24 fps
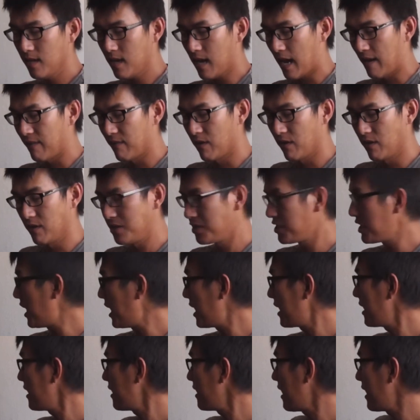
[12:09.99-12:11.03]
I've already
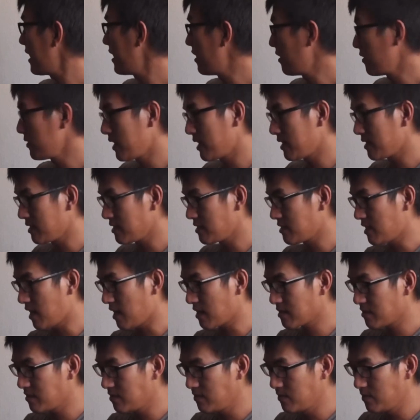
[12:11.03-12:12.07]
shot it. I know that it's
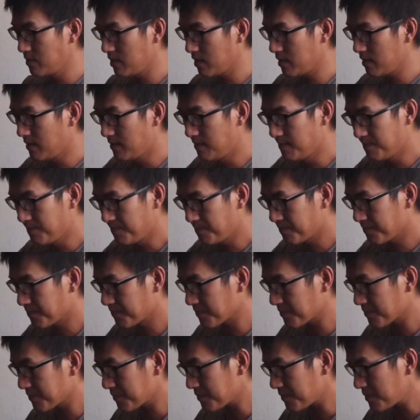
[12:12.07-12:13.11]
knock tuned.
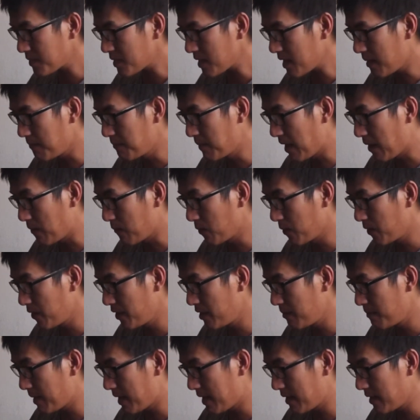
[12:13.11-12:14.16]
I'm not worried
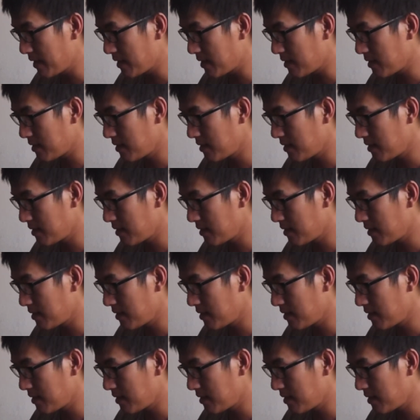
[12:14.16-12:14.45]
about it.